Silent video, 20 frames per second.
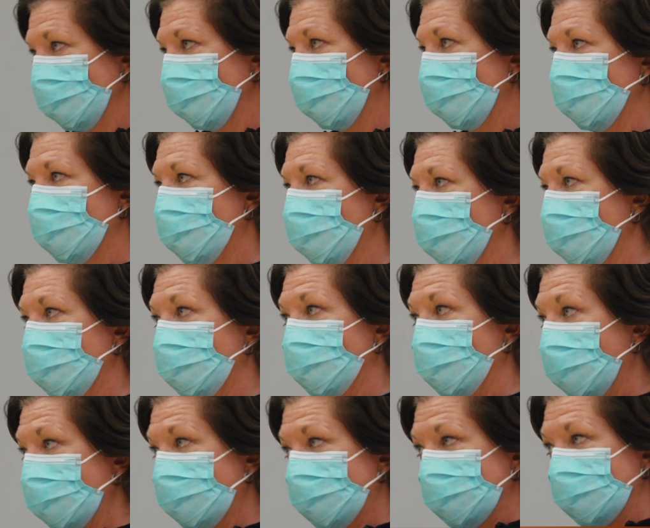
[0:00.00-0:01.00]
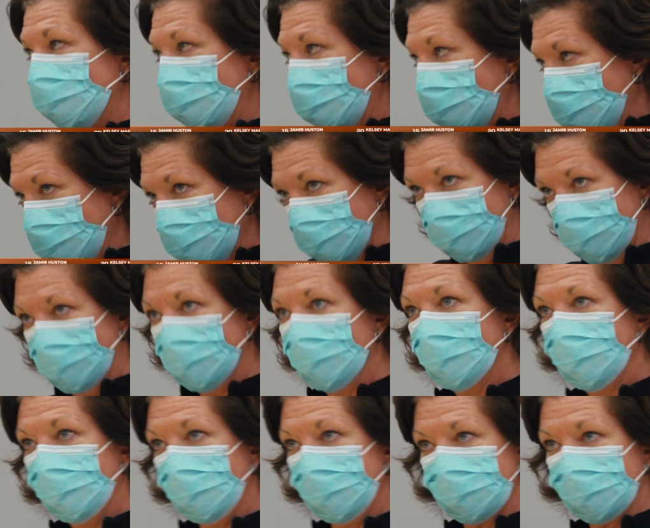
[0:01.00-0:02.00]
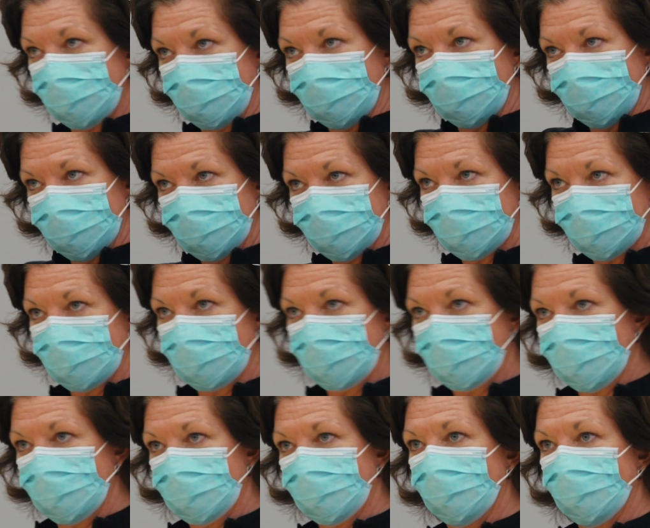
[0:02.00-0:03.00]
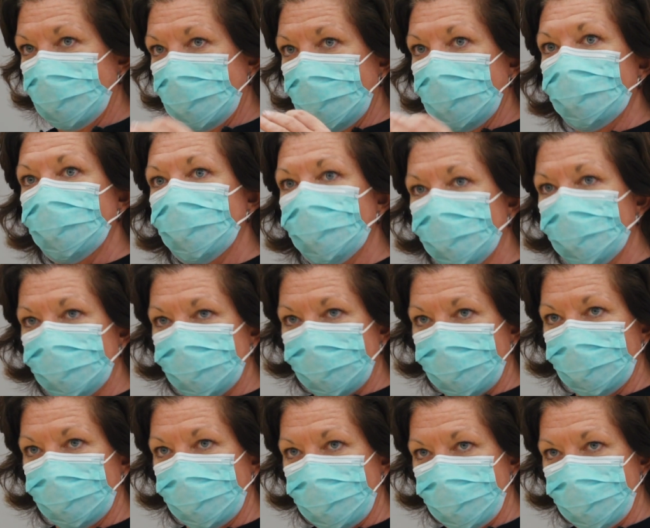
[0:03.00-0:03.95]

are important. The what should be easy, okay? Why and who is where we're